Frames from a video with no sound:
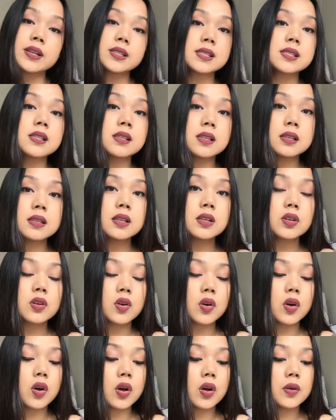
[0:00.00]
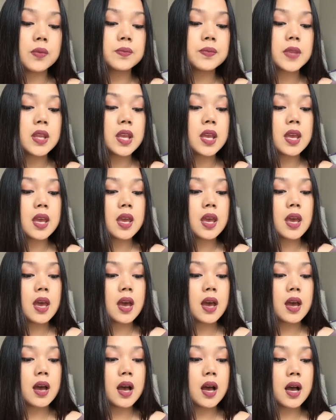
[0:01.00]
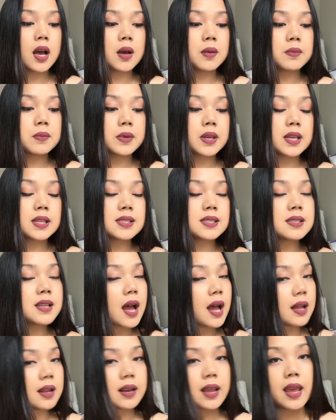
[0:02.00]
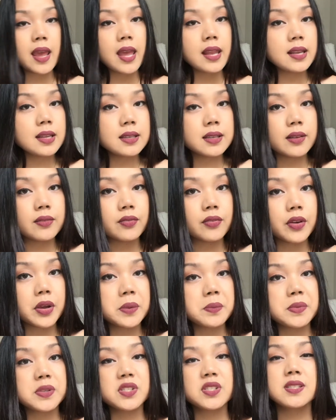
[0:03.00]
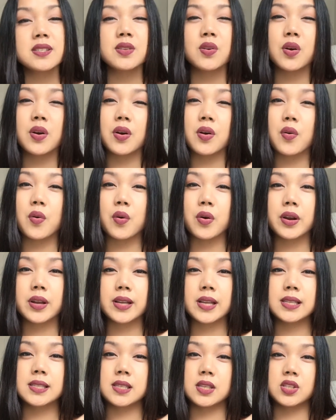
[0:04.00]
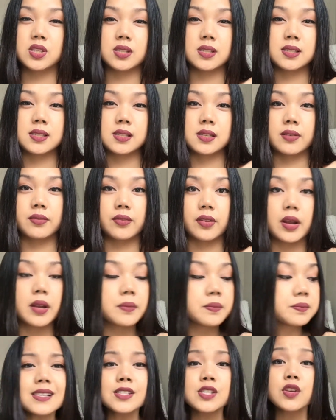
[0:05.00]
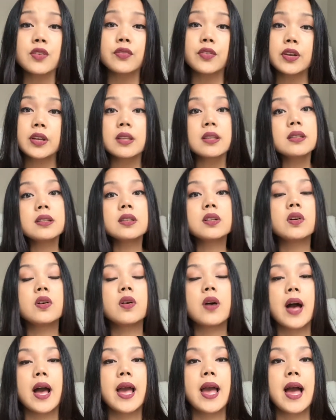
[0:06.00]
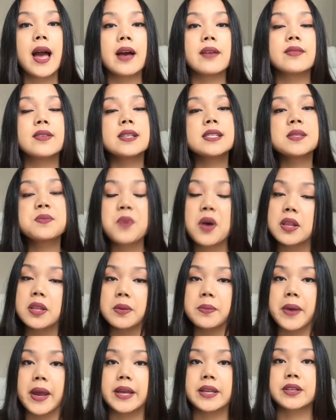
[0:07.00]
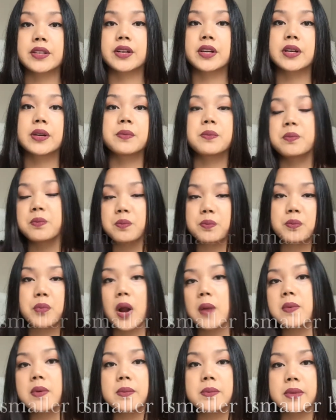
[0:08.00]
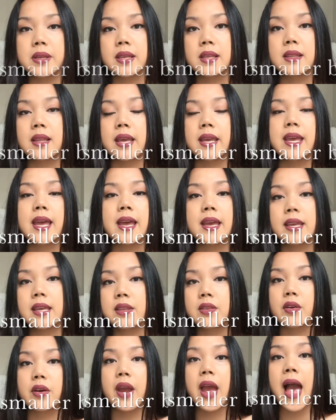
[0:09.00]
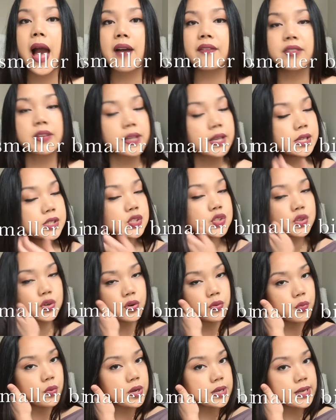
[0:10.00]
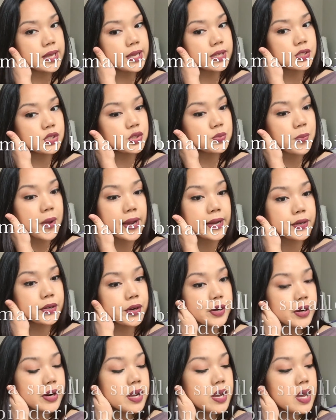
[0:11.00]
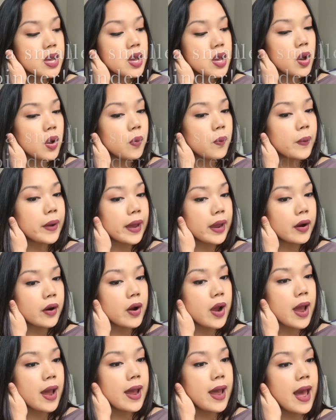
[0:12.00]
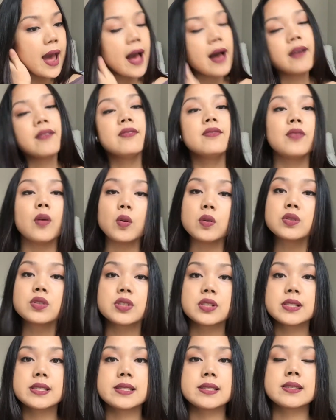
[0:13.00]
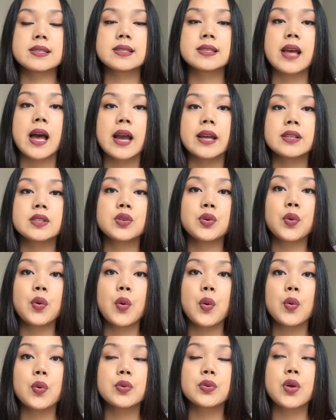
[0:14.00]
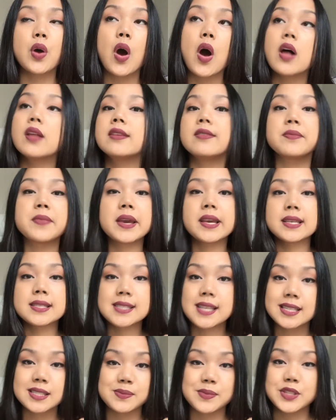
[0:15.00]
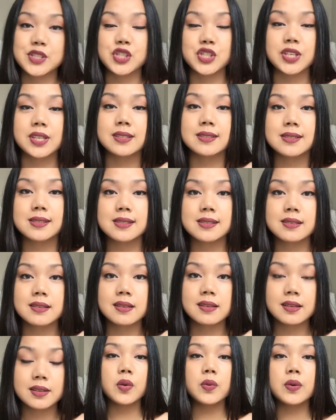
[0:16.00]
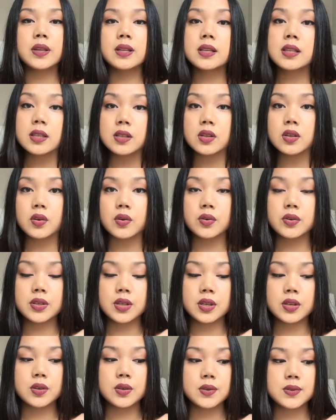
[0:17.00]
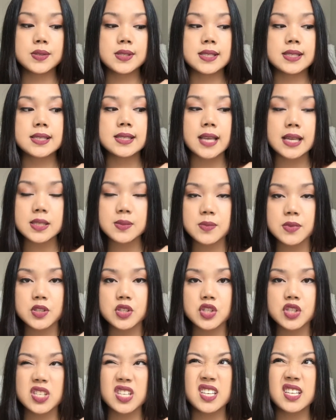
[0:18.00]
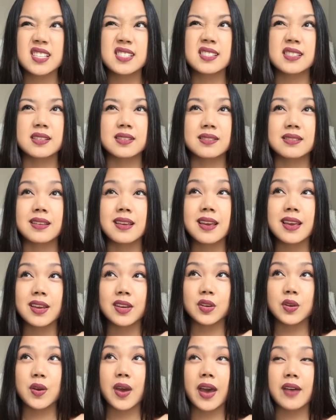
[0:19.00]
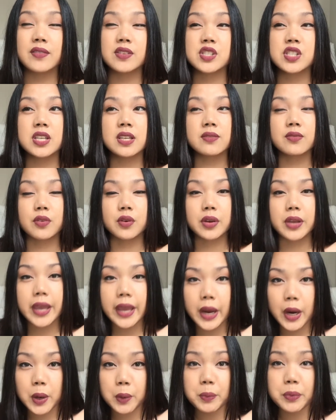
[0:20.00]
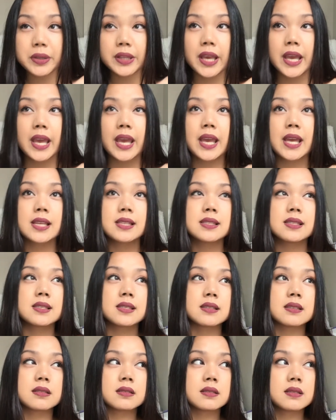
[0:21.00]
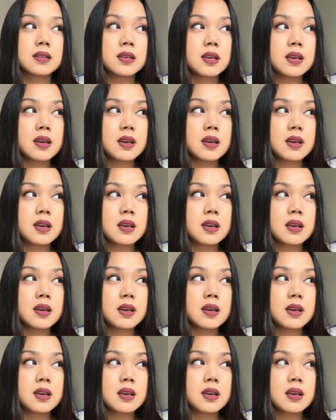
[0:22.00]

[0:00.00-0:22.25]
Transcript: as clinical, it's not any different, but just the organization is different. So for clinical, I have a smaller binder, probably either 1/2 inch or 1-inch binder, where I have folders inside to hold all of my assessment sheets. So in clinical, you use assessment sheets, and you have a sheet for care plans and